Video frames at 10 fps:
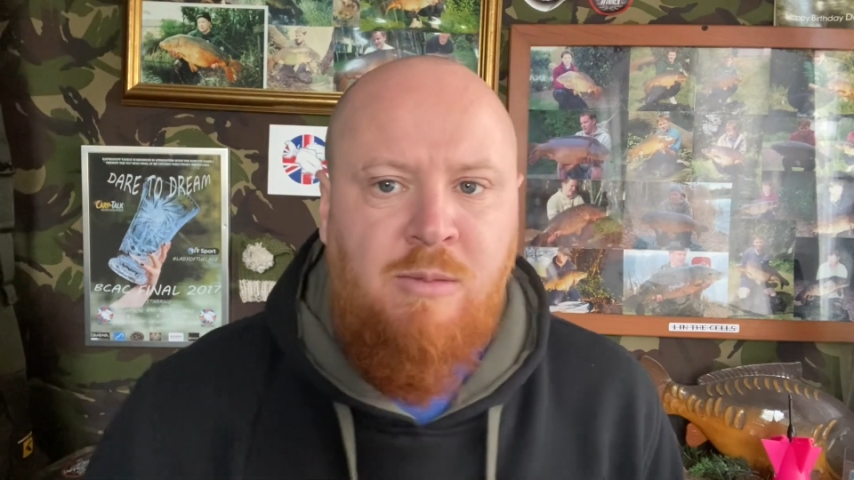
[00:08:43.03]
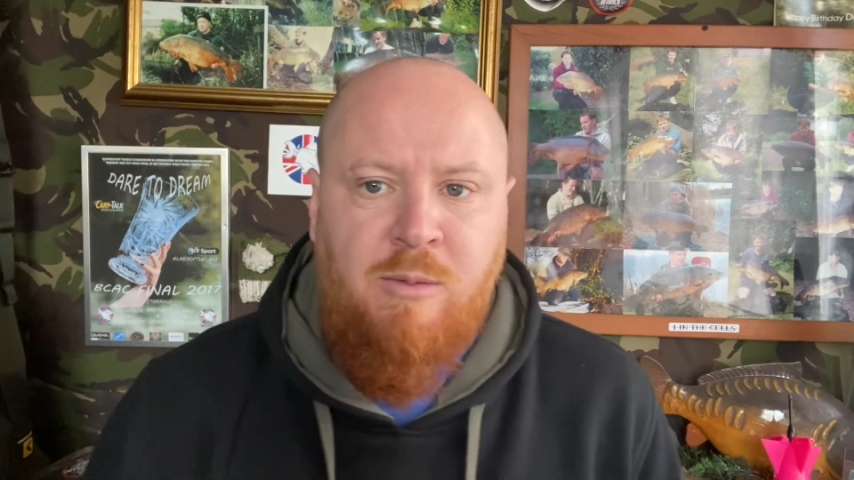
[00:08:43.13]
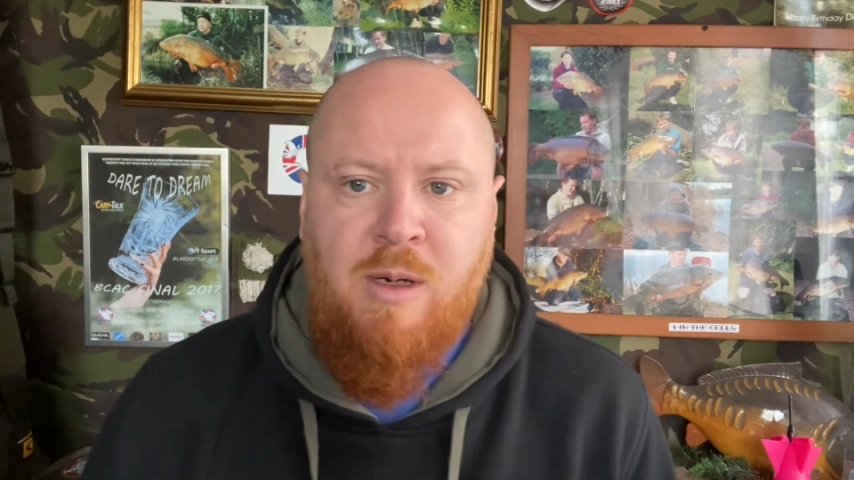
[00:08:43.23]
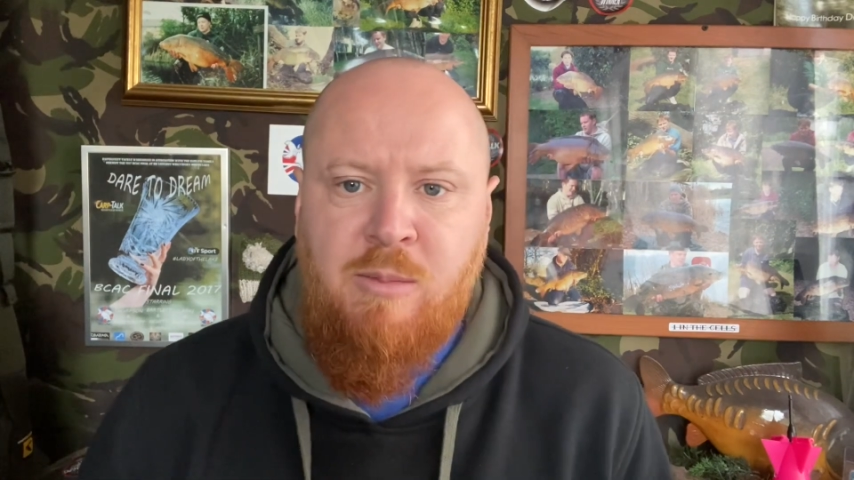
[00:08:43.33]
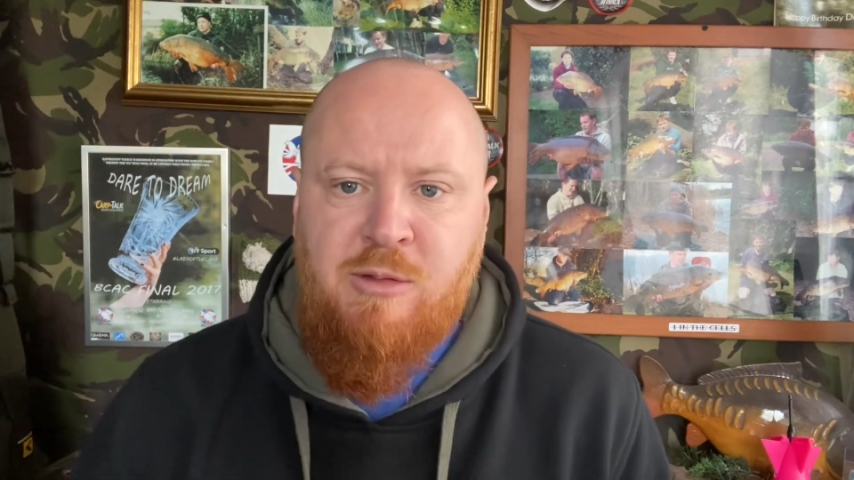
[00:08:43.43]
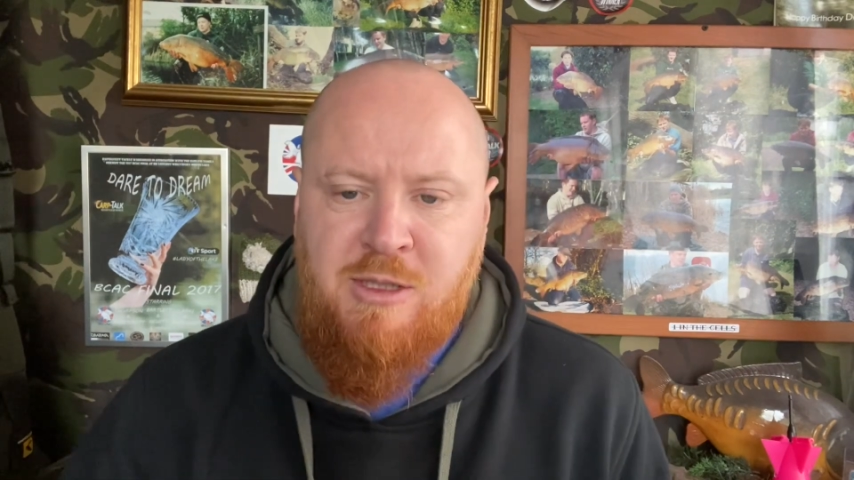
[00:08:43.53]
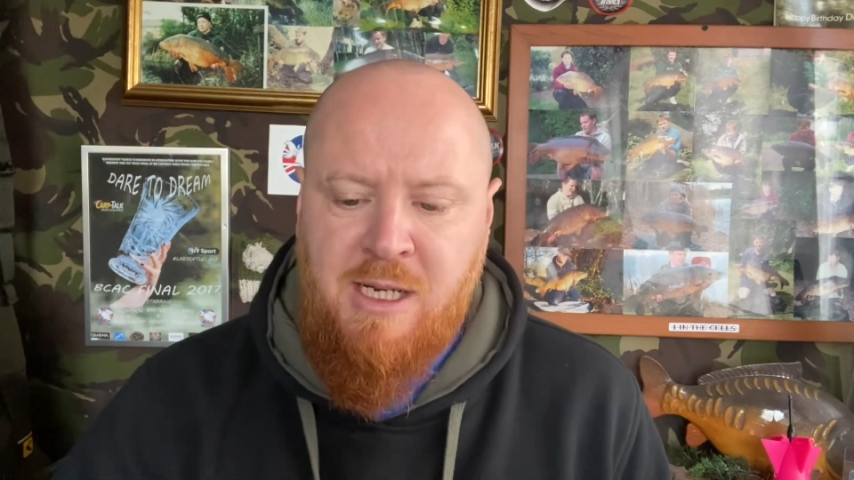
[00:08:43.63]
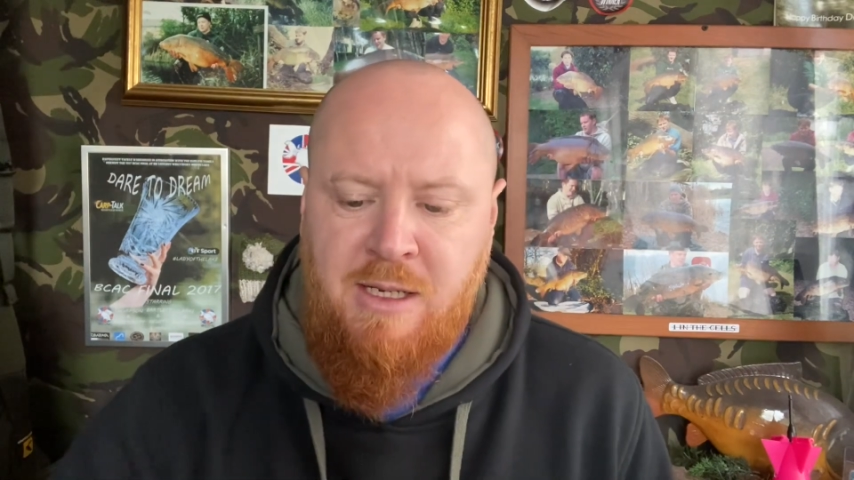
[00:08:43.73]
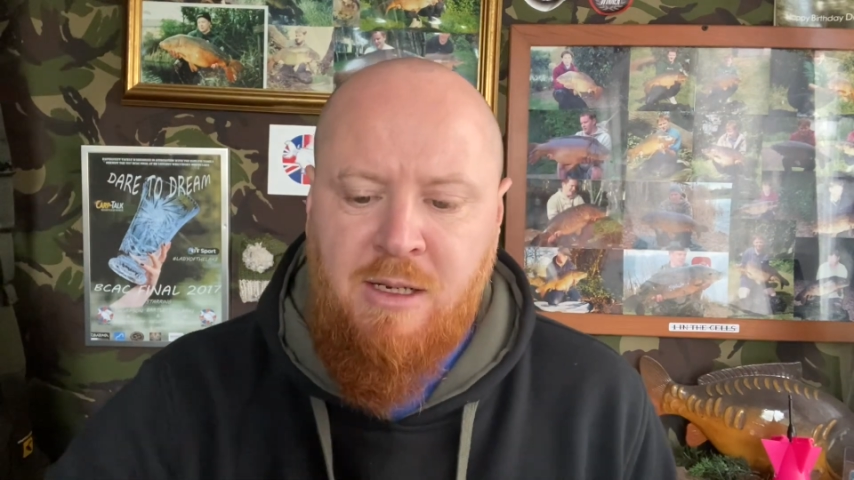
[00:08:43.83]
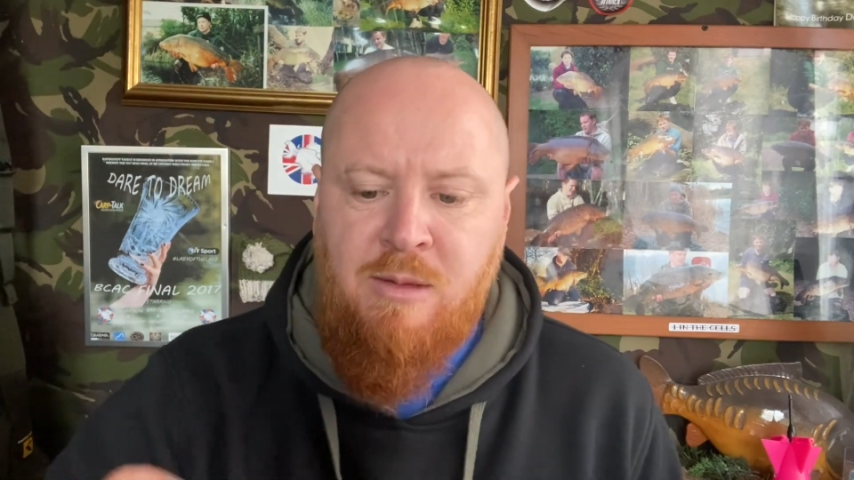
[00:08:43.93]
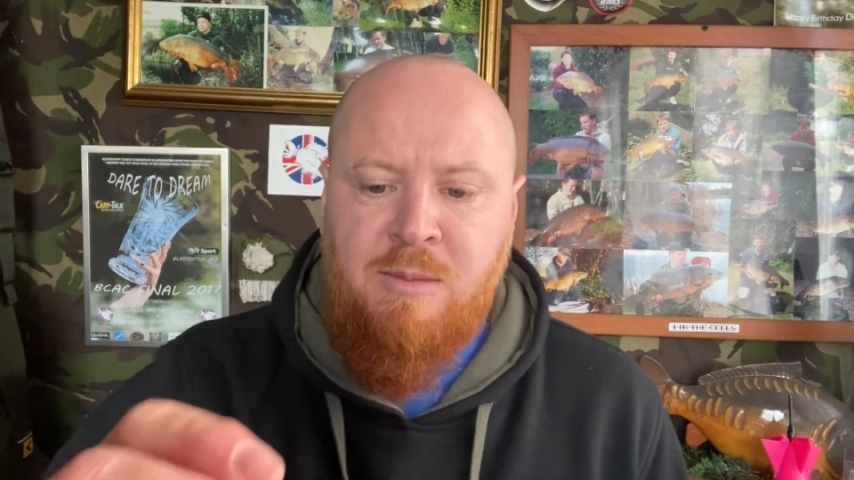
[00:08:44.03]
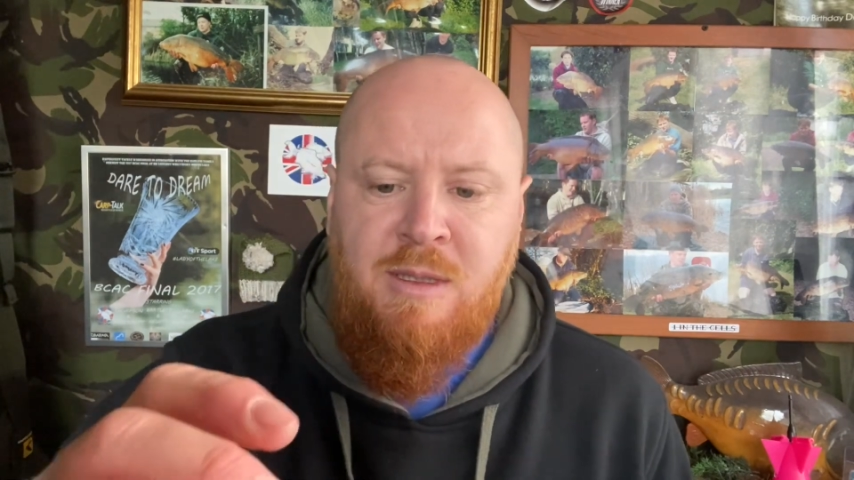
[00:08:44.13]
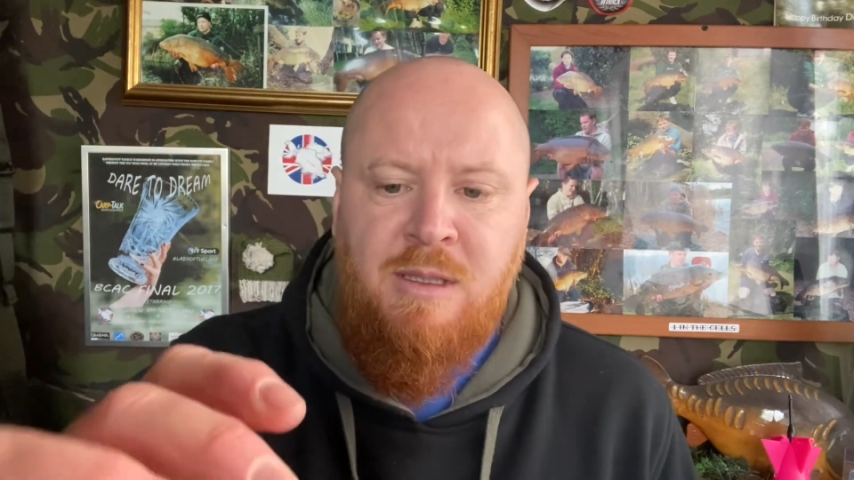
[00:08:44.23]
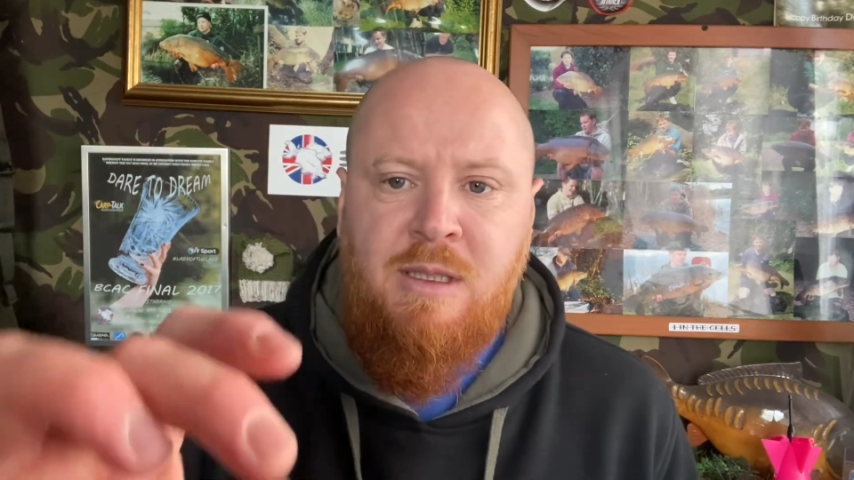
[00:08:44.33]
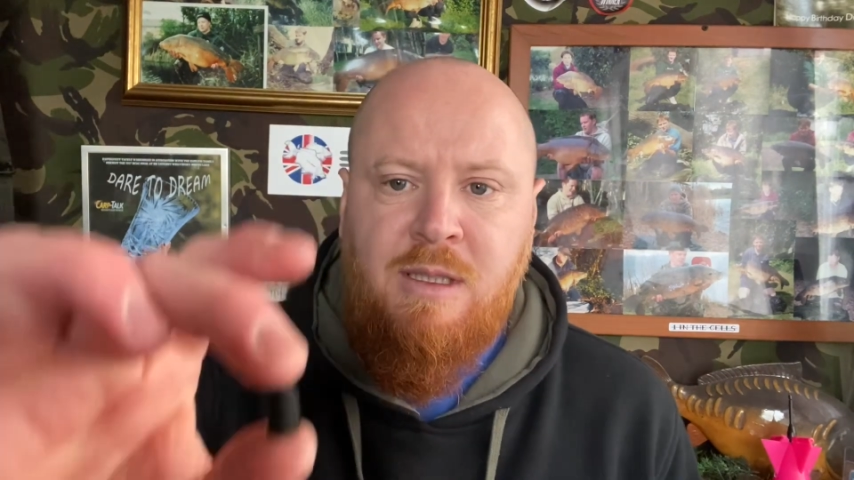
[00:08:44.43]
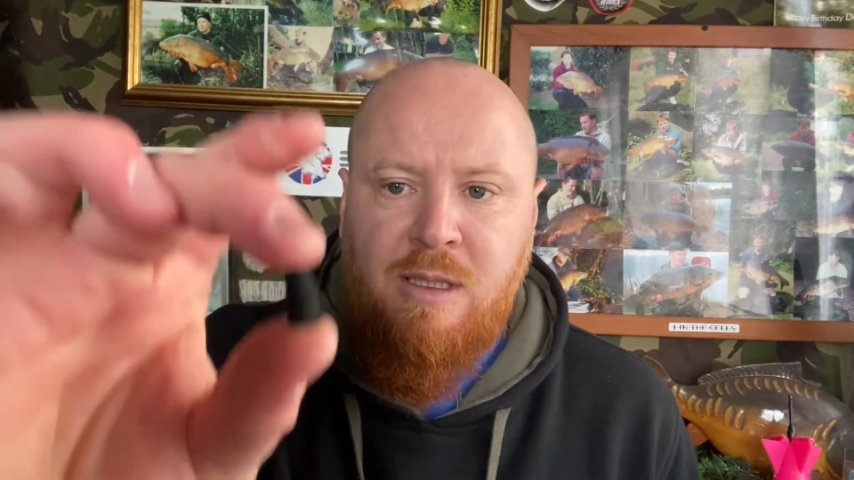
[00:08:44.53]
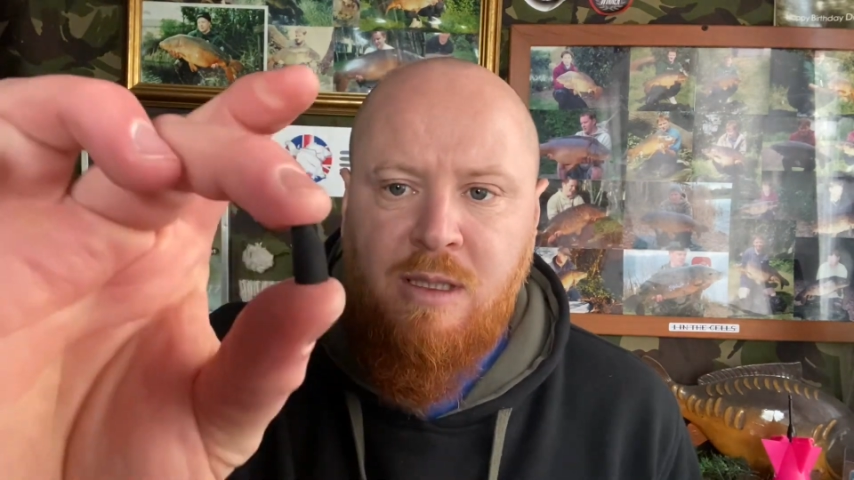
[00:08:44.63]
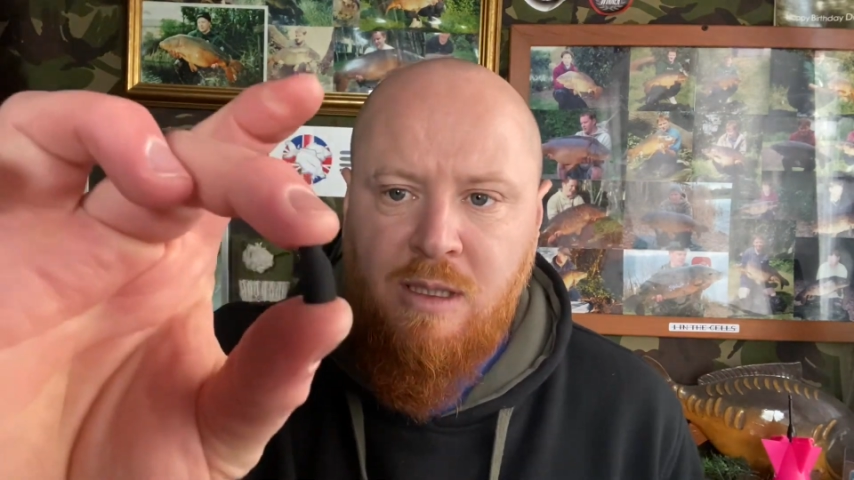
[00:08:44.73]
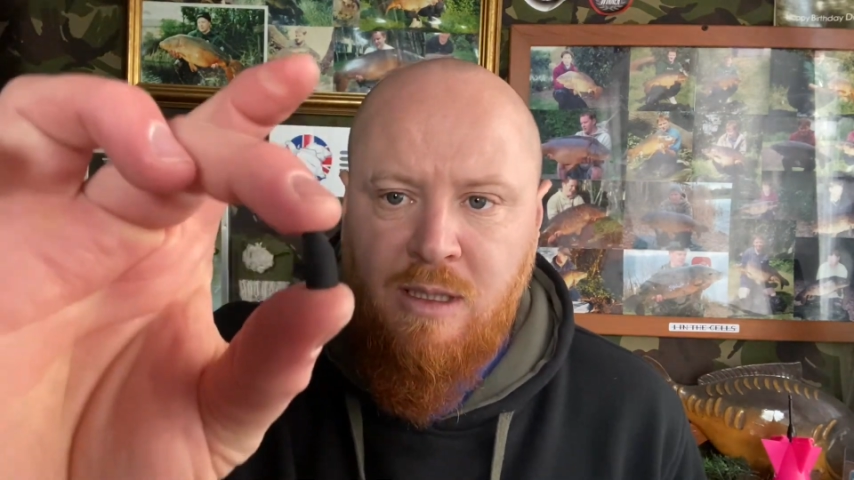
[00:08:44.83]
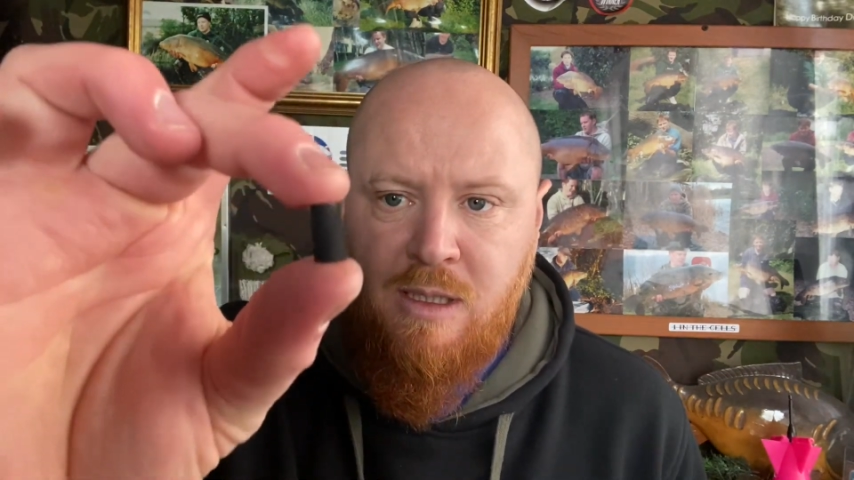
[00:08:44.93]
when I'm presenting them
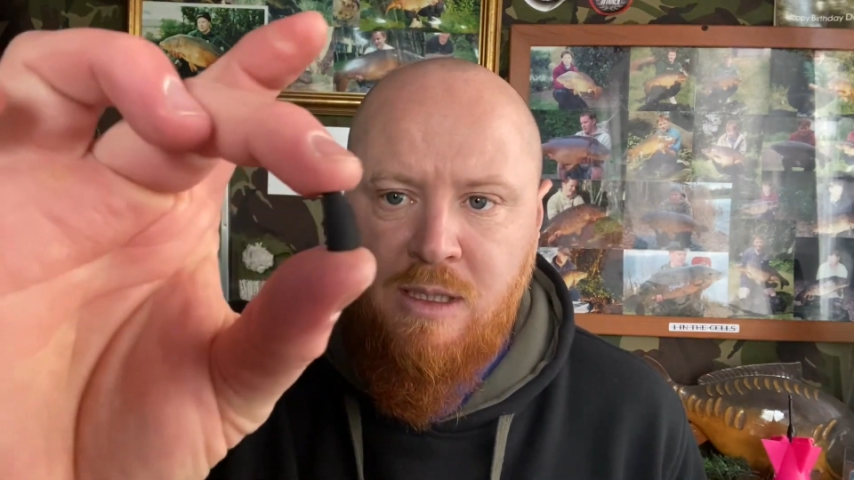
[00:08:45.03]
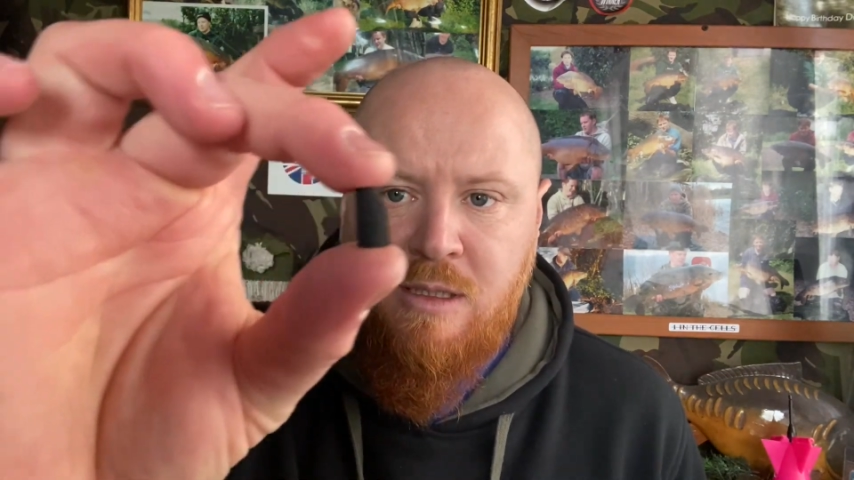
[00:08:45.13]
is,